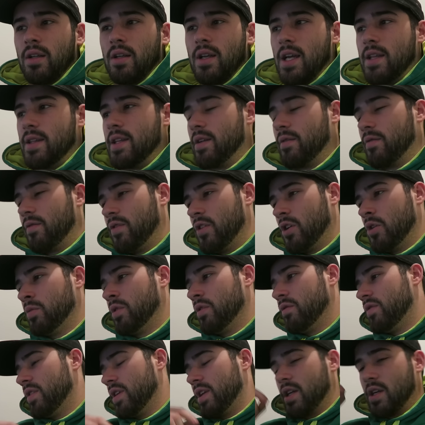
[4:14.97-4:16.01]
and then film
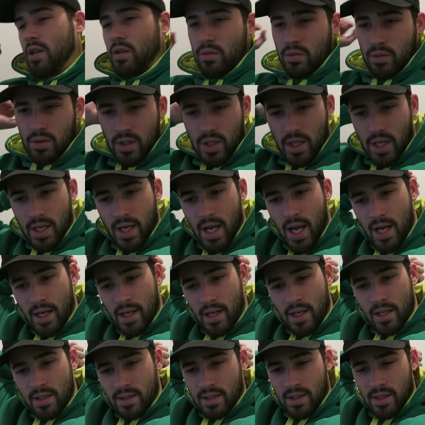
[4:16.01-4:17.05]
a video and
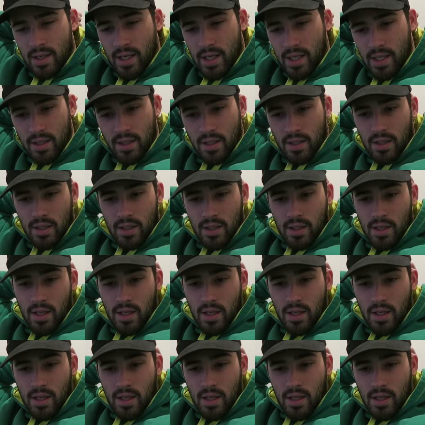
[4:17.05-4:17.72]
edit it tonight.